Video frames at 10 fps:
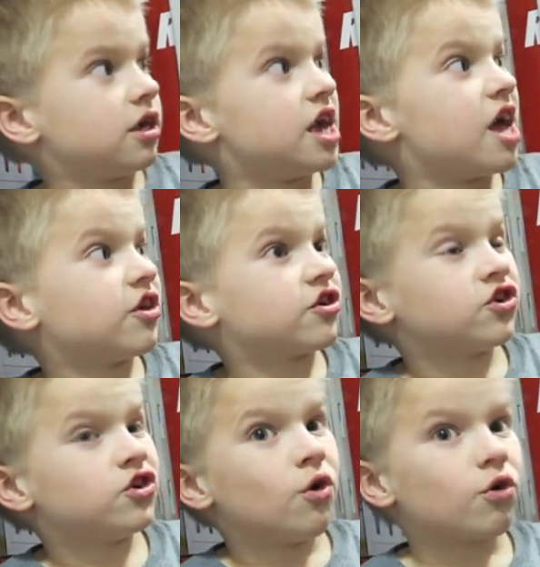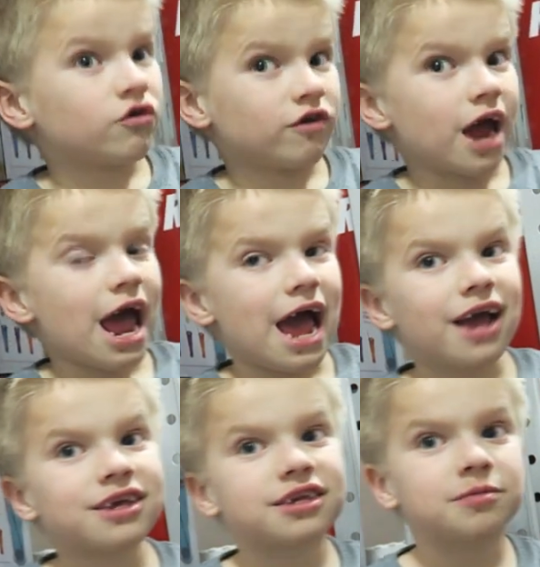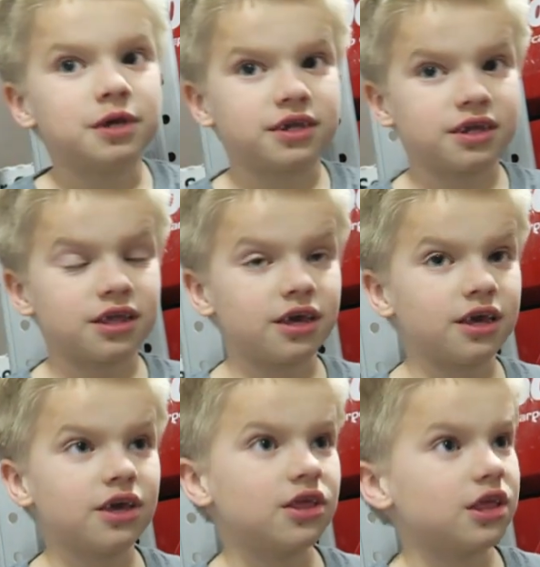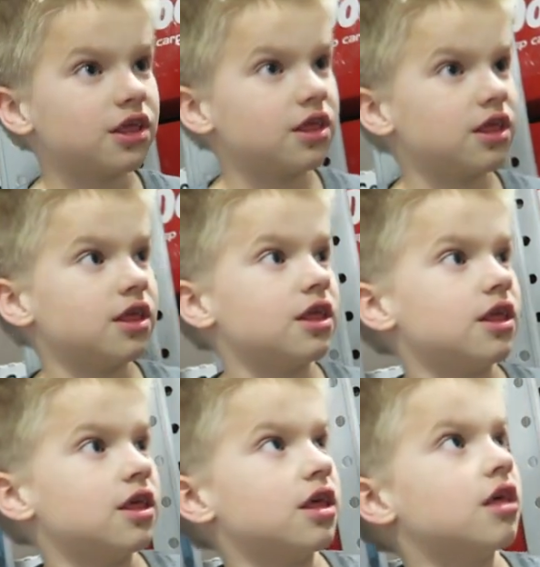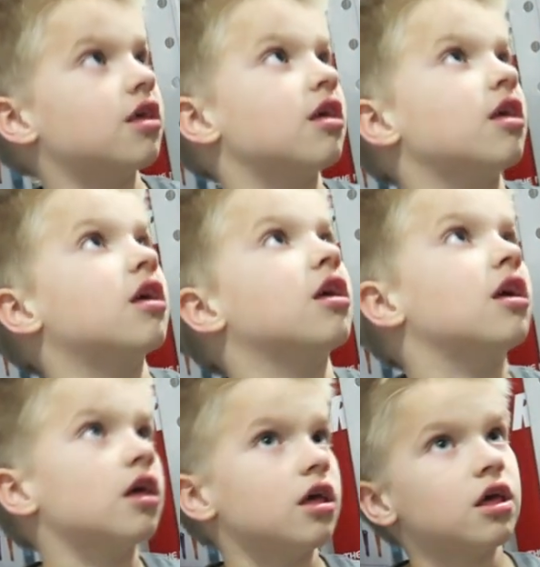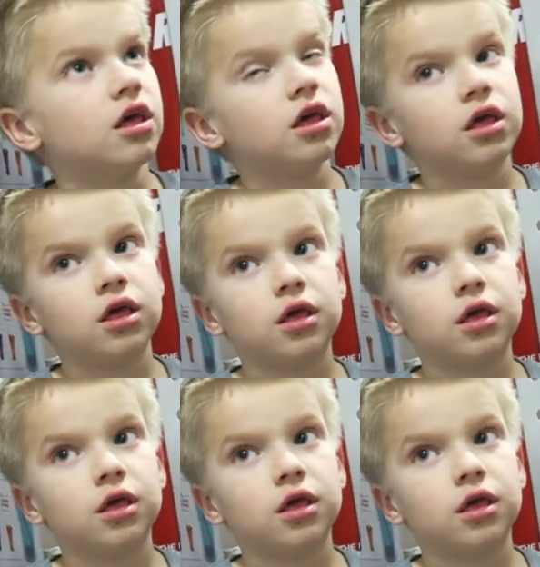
Yeah, there's no cracks, basically. Yep, we made a wall.